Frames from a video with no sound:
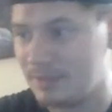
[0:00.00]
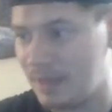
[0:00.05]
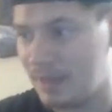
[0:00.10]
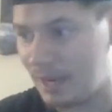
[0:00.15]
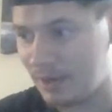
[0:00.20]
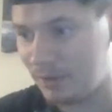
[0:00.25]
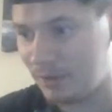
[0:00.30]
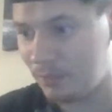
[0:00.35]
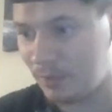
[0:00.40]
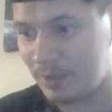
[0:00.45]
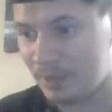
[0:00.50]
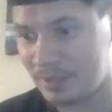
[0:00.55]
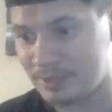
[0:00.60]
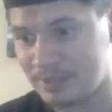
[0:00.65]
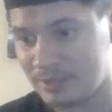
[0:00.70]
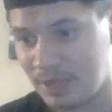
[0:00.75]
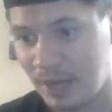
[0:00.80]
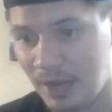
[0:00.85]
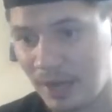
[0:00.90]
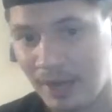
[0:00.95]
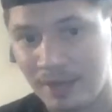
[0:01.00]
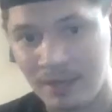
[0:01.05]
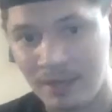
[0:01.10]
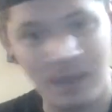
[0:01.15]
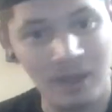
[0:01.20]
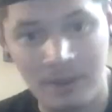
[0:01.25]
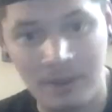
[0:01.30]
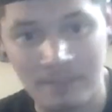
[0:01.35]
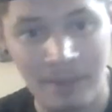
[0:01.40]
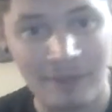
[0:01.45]
I don't want to die.
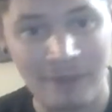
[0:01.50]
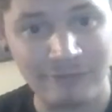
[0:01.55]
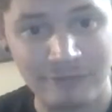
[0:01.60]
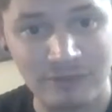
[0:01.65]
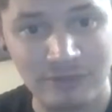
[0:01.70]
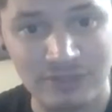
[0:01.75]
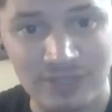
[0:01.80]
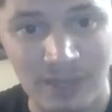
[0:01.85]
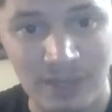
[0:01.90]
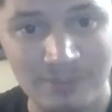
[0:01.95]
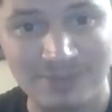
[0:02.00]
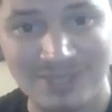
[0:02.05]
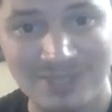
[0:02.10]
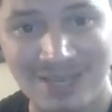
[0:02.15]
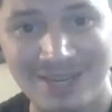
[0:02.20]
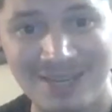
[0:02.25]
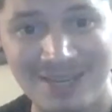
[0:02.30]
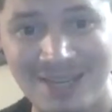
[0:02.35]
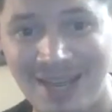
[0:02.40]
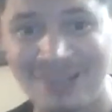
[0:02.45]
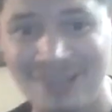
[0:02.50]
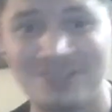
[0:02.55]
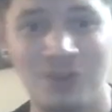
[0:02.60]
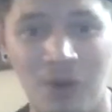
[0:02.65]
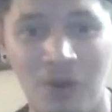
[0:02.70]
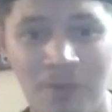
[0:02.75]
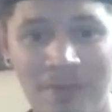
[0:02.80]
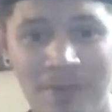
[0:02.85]
My first time saying it, I told